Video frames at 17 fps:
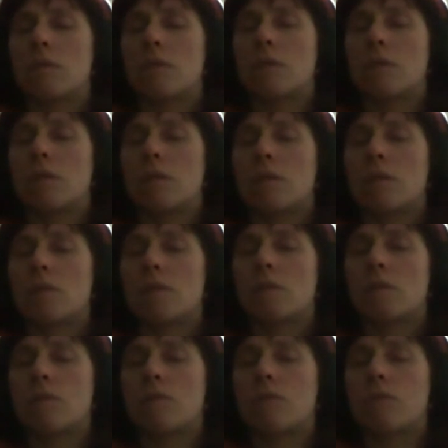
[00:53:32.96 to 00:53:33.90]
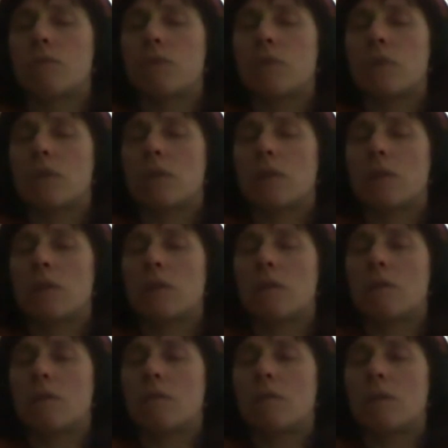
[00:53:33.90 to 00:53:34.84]
It's as if,
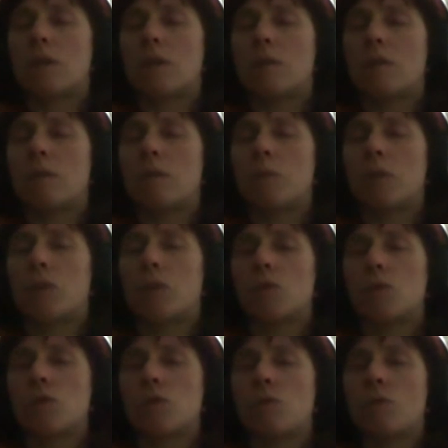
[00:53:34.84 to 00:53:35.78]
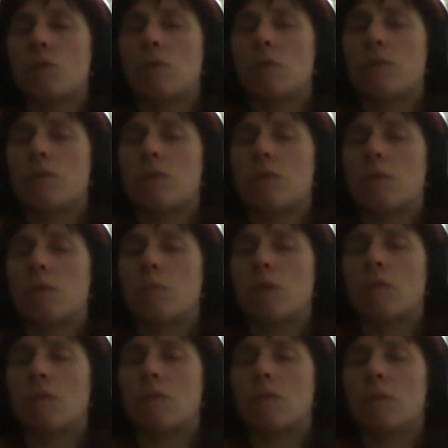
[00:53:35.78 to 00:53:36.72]
I'm not sure if I'm
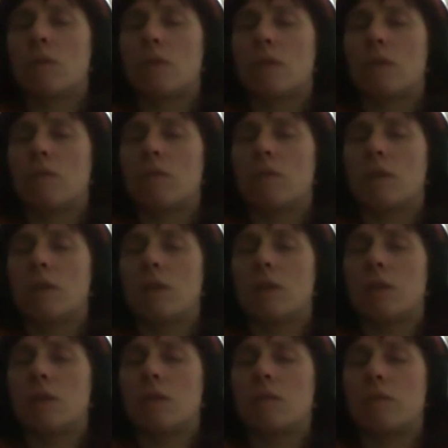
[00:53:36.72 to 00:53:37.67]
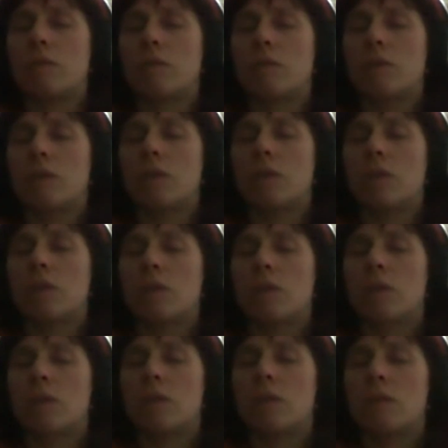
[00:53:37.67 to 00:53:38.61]
even dead or alive.
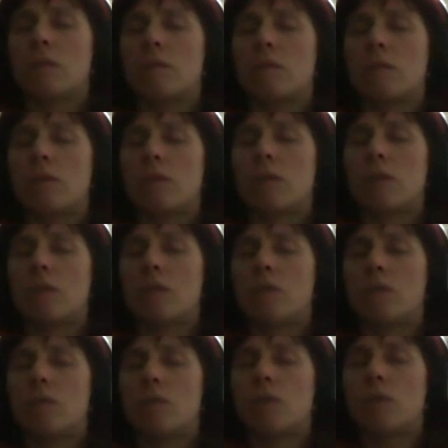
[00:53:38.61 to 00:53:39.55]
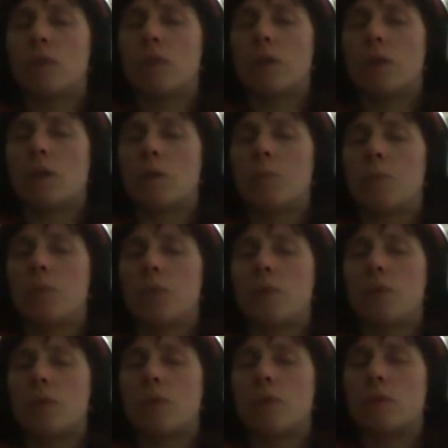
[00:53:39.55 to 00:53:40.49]
Kind of floating
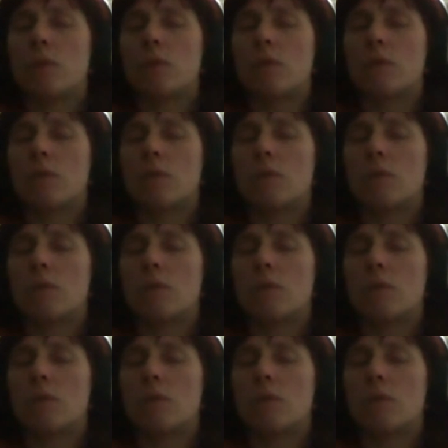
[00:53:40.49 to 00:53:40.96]
upwards.